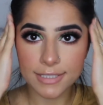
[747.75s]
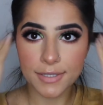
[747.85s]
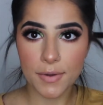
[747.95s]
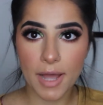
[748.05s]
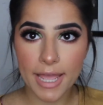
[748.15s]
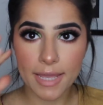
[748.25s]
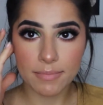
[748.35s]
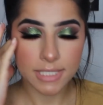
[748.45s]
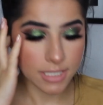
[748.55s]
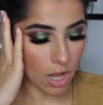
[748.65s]
so I
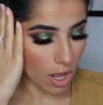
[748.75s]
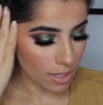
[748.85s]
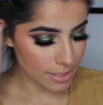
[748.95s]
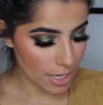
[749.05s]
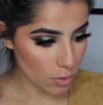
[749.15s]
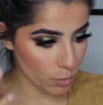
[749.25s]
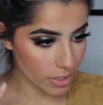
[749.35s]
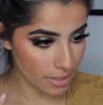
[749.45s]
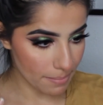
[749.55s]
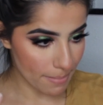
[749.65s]
am all done
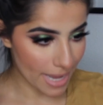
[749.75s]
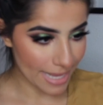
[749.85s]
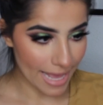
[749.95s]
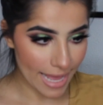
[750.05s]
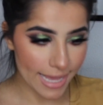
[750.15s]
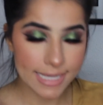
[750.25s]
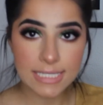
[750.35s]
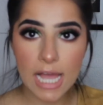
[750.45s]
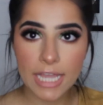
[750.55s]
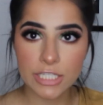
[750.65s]
with my
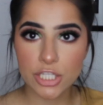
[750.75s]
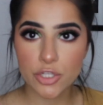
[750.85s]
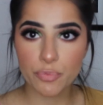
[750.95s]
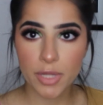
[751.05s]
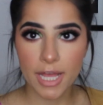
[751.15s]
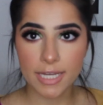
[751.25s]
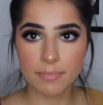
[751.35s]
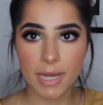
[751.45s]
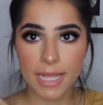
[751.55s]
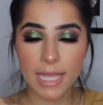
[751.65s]
eyes. I just
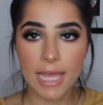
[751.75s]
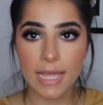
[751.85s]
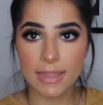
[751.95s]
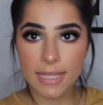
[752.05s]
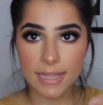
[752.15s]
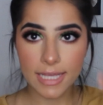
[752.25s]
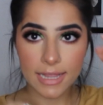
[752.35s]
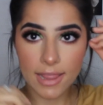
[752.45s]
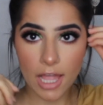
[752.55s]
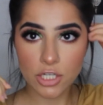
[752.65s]
applied my
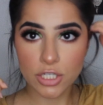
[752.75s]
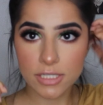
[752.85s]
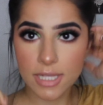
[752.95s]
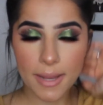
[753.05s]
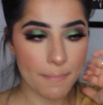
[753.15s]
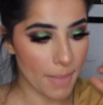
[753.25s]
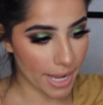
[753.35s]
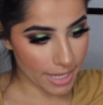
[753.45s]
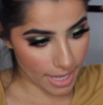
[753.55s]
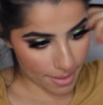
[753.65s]
Lily Lashes in
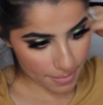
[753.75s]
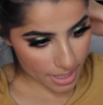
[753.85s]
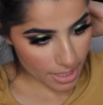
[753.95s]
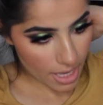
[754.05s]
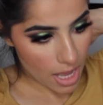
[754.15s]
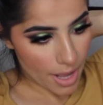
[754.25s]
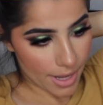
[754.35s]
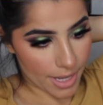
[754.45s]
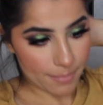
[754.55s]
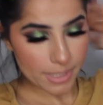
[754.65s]
Miami.
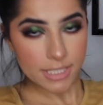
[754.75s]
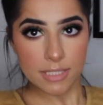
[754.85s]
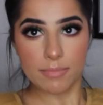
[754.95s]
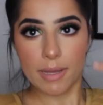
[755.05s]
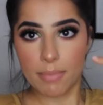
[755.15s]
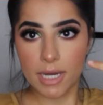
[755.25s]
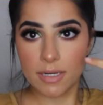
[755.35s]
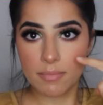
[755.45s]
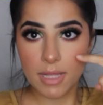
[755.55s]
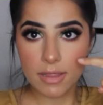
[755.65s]
I did my
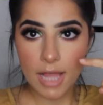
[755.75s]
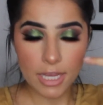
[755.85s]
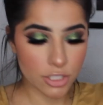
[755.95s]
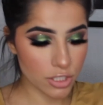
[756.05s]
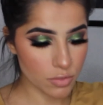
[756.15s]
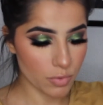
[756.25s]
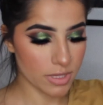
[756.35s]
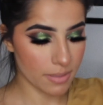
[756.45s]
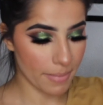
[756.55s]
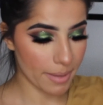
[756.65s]
bottom lashes
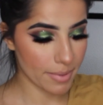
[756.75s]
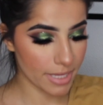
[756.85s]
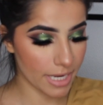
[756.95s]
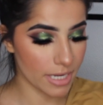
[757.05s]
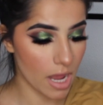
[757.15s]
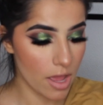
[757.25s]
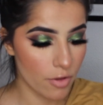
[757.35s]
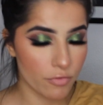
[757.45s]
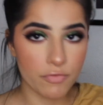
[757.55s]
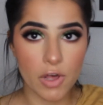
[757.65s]
with the Maybelline
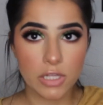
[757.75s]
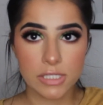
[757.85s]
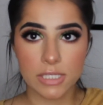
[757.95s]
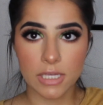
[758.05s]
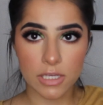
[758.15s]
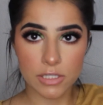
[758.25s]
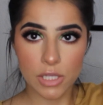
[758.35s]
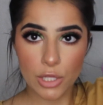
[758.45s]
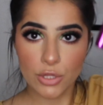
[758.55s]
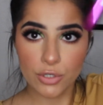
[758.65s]

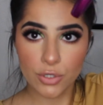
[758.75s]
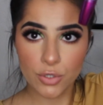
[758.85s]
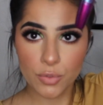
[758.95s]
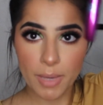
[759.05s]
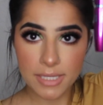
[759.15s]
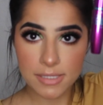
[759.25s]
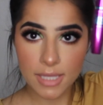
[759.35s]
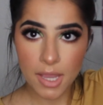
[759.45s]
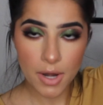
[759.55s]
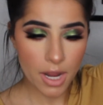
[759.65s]
Falsies, the new
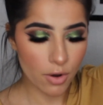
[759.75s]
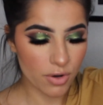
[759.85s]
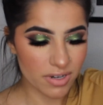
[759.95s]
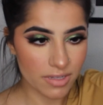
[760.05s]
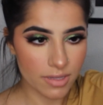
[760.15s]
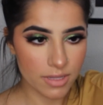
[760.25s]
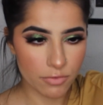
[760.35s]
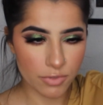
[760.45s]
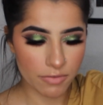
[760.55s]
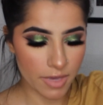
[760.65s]
mascara, or
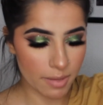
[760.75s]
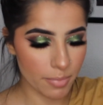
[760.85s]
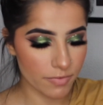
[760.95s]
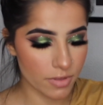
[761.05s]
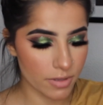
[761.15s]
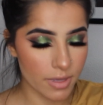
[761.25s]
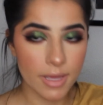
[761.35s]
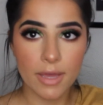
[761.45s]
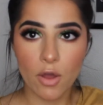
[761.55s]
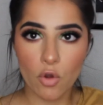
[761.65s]
the revamp of the
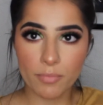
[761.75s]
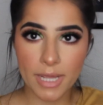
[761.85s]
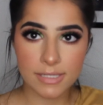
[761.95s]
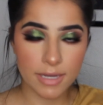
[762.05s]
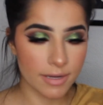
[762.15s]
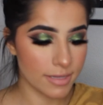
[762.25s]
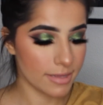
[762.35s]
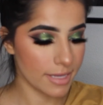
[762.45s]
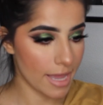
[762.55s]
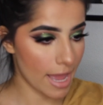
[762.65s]
old mascara that they